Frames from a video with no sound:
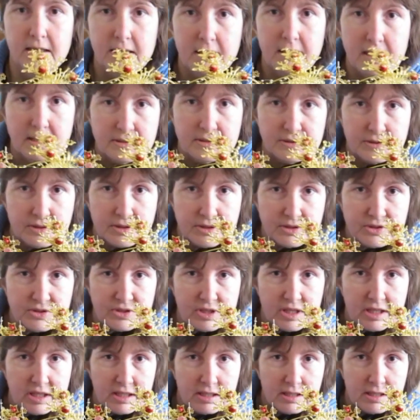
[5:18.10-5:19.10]
As you can
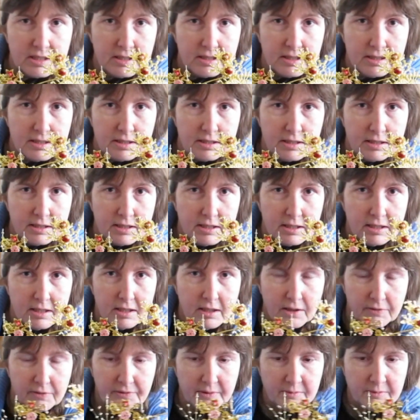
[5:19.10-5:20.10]
see.
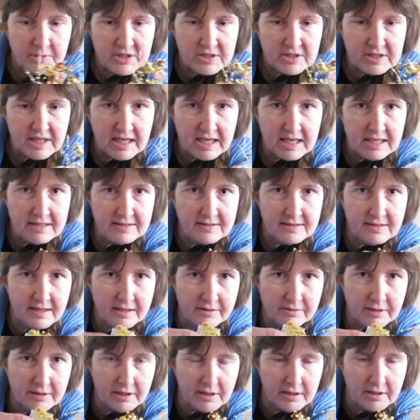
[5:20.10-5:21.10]
From the sides
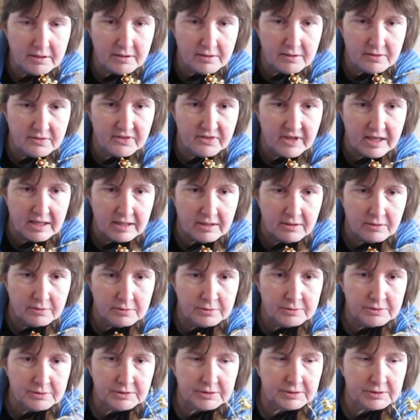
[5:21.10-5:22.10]
there are
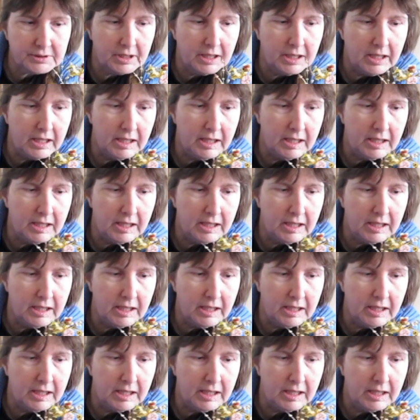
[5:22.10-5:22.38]
dangles,